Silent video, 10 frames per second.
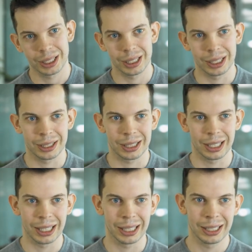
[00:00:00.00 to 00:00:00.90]
it's
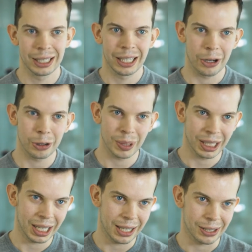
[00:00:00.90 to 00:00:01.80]
uh,
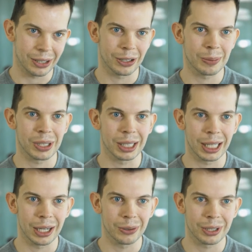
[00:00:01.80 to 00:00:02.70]
everybody has their ups and
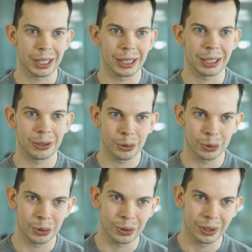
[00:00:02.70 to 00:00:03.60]
downs, and
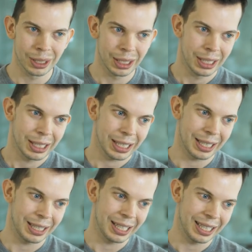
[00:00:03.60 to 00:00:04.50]
you
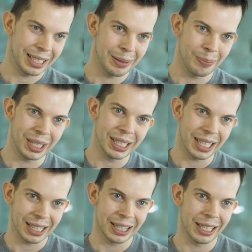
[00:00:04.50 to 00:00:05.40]
can uh,
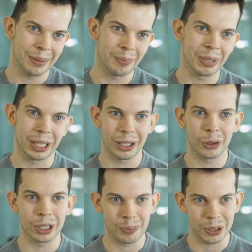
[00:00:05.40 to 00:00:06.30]
mediate them
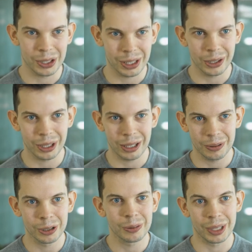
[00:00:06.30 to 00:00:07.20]
on a personal
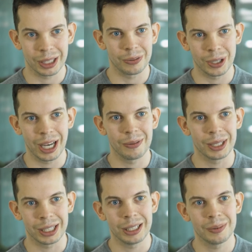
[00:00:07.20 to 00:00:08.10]
level. But if you have a
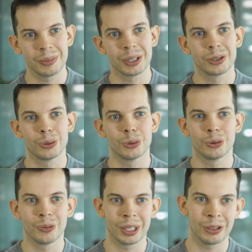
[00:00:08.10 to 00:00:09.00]
team who,
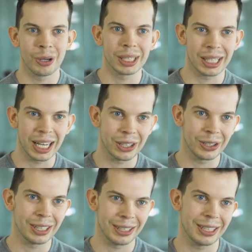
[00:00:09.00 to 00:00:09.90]
when you are
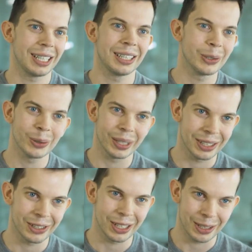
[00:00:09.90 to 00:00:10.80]
tired, say no,
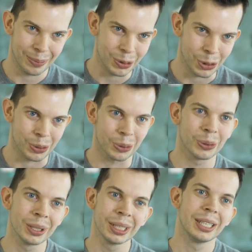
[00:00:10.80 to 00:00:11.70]
let's just push
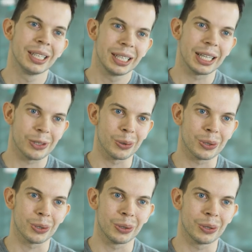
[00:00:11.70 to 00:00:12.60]
through. That's
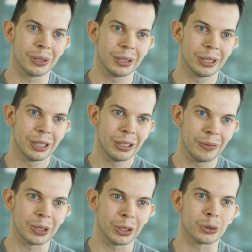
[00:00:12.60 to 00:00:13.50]
also
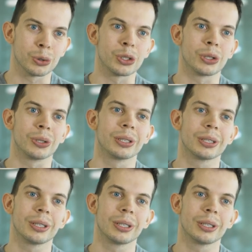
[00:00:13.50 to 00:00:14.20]
very crucial.